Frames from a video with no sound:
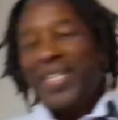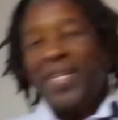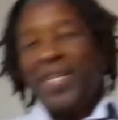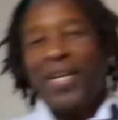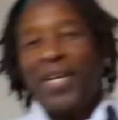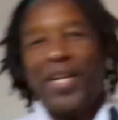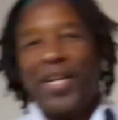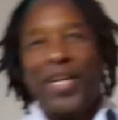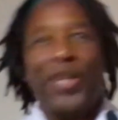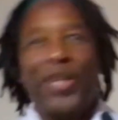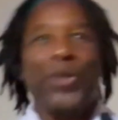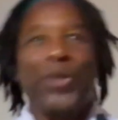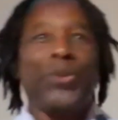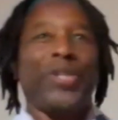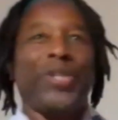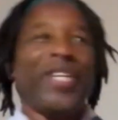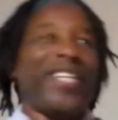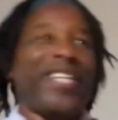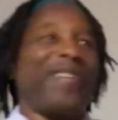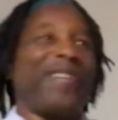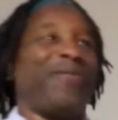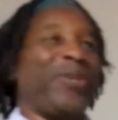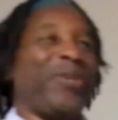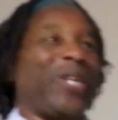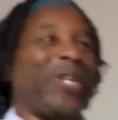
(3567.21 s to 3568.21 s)
Uh, who's
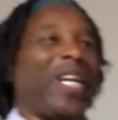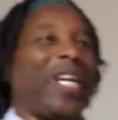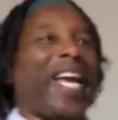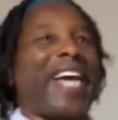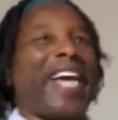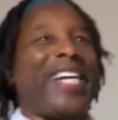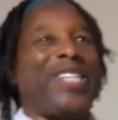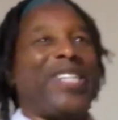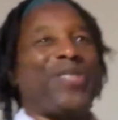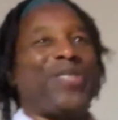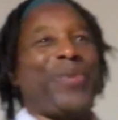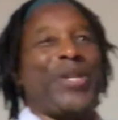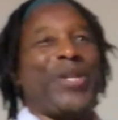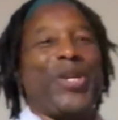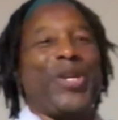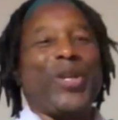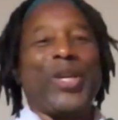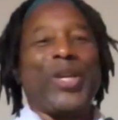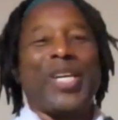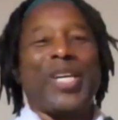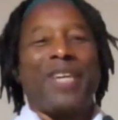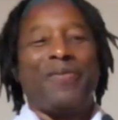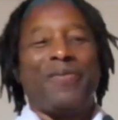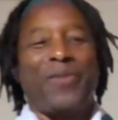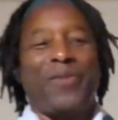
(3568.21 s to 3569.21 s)
looking for the lions when you're
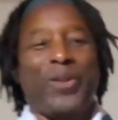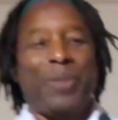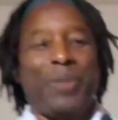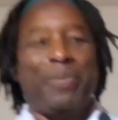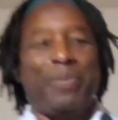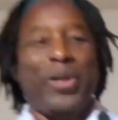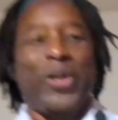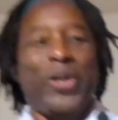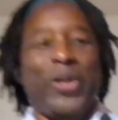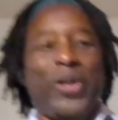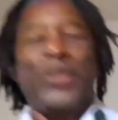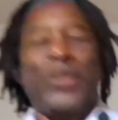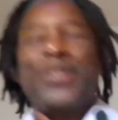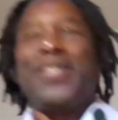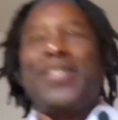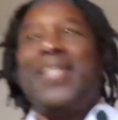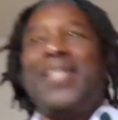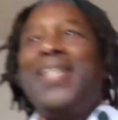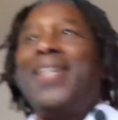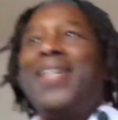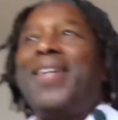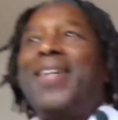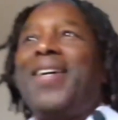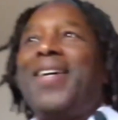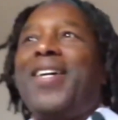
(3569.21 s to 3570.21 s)
looking for the birds?
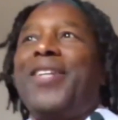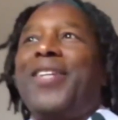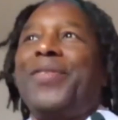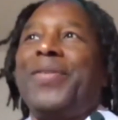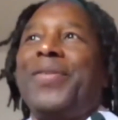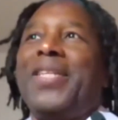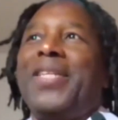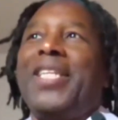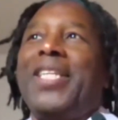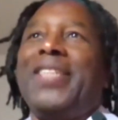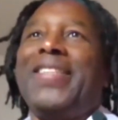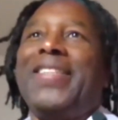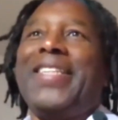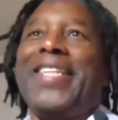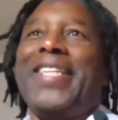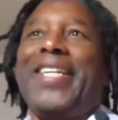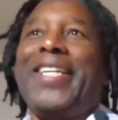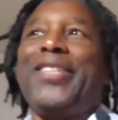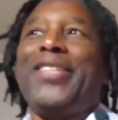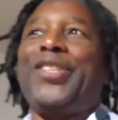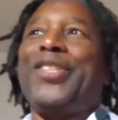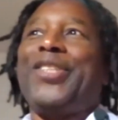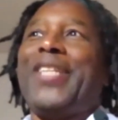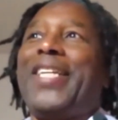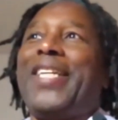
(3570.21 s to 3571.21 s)
Uh,
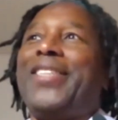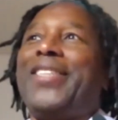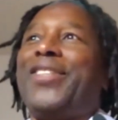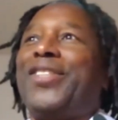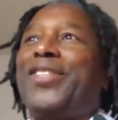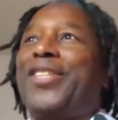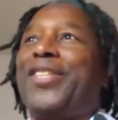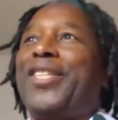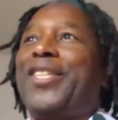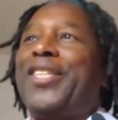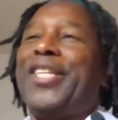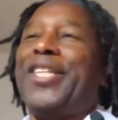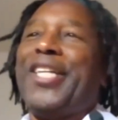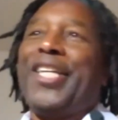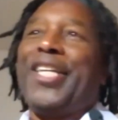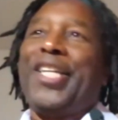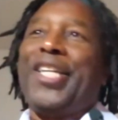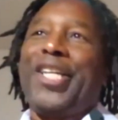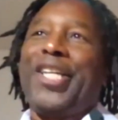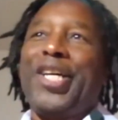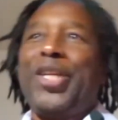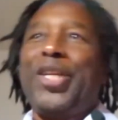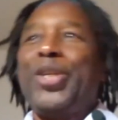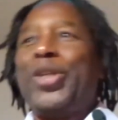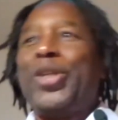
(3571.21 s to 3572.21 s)
that's that's
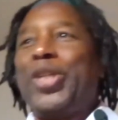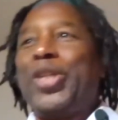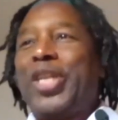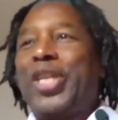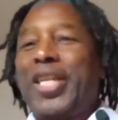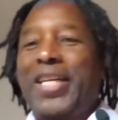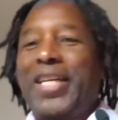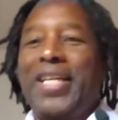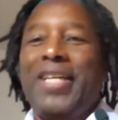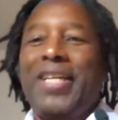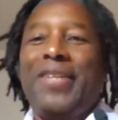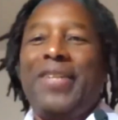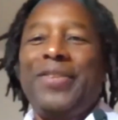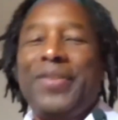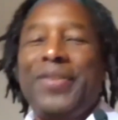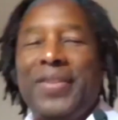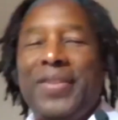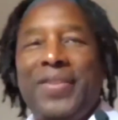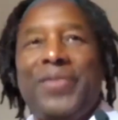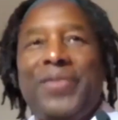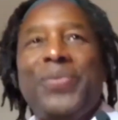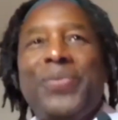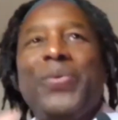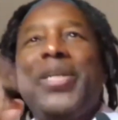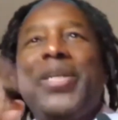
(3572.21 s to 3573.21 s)
another uh,
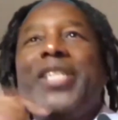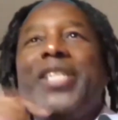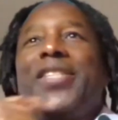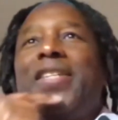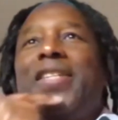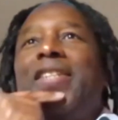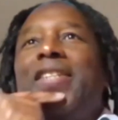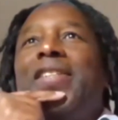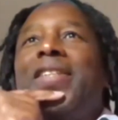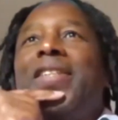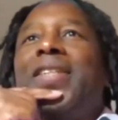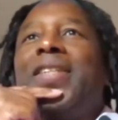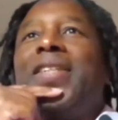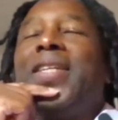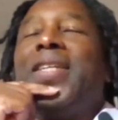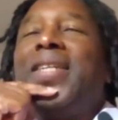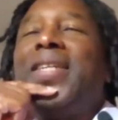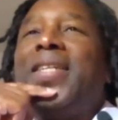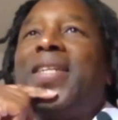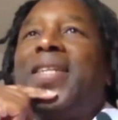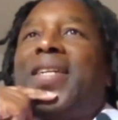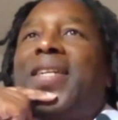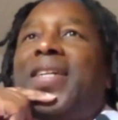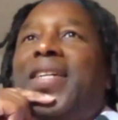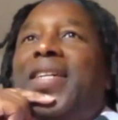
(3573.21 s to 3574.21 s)
reason
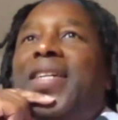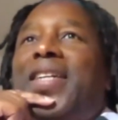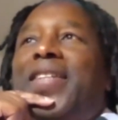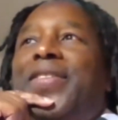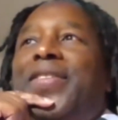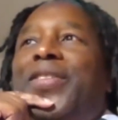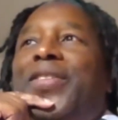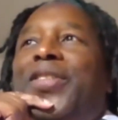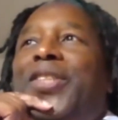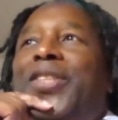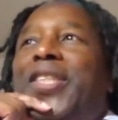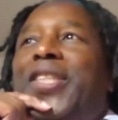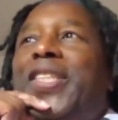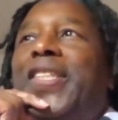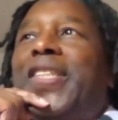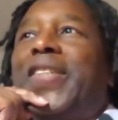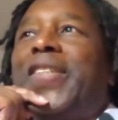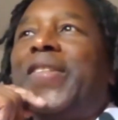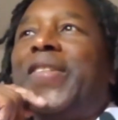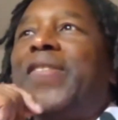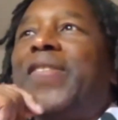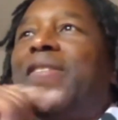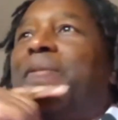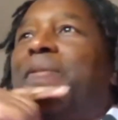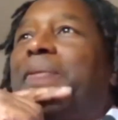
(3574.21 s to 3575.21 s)
uh,
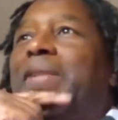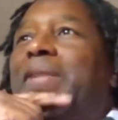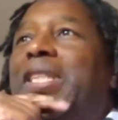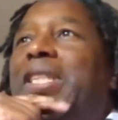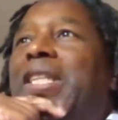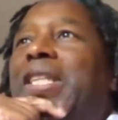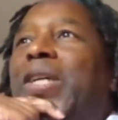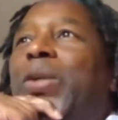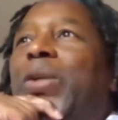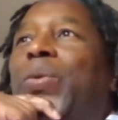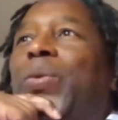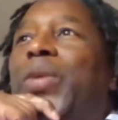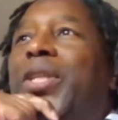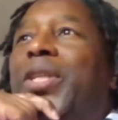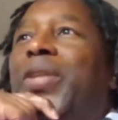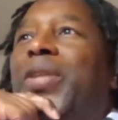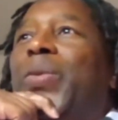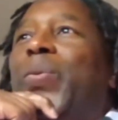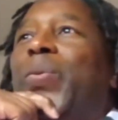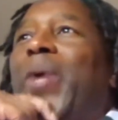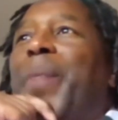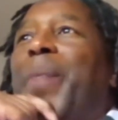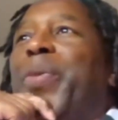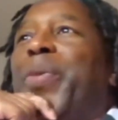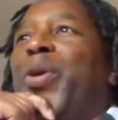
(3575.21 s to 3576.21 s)
to go with a
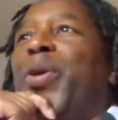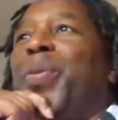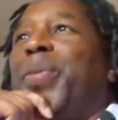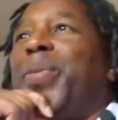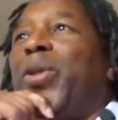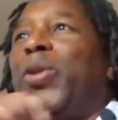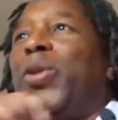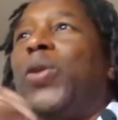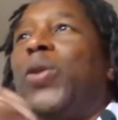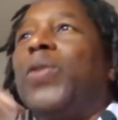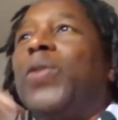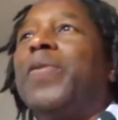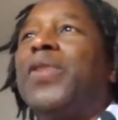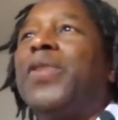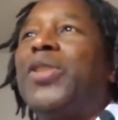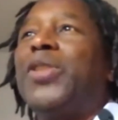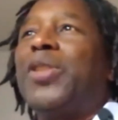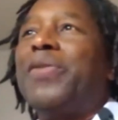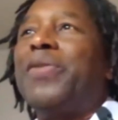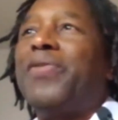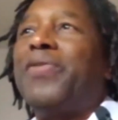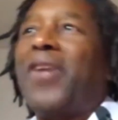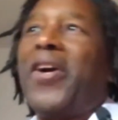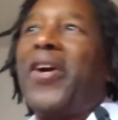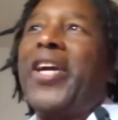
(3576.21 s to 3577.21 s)
reputable
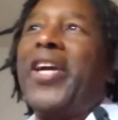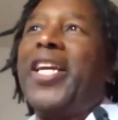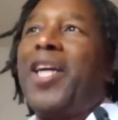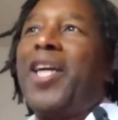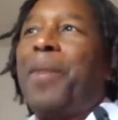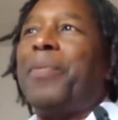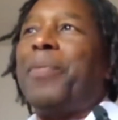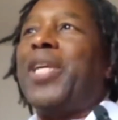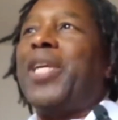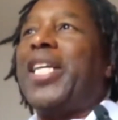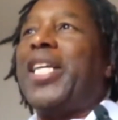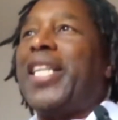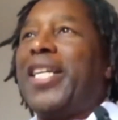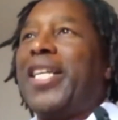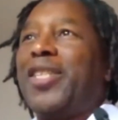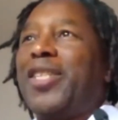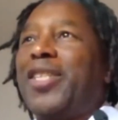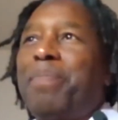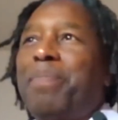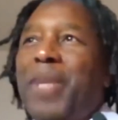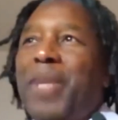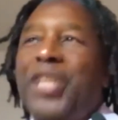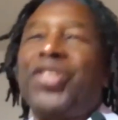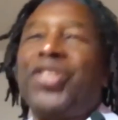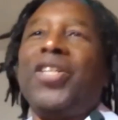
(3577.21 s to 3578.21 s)
safari company that
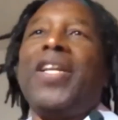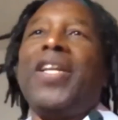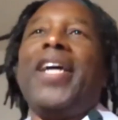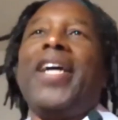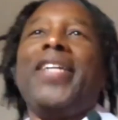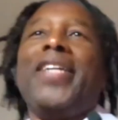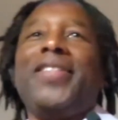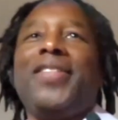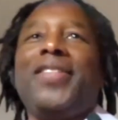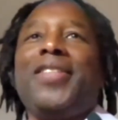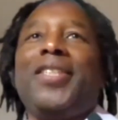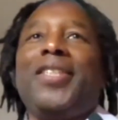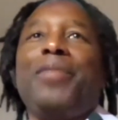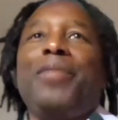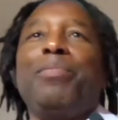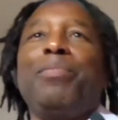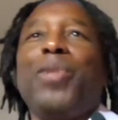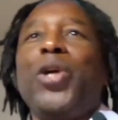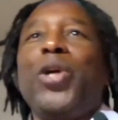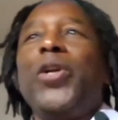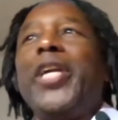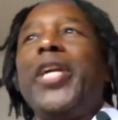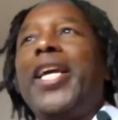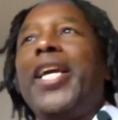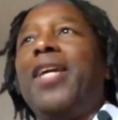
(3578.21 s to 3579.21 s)
specializes in
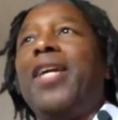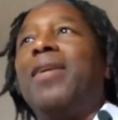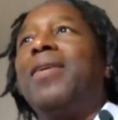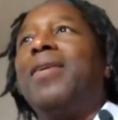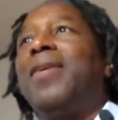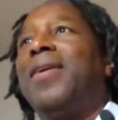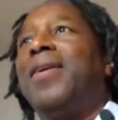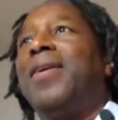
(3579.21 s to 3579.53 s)
birding.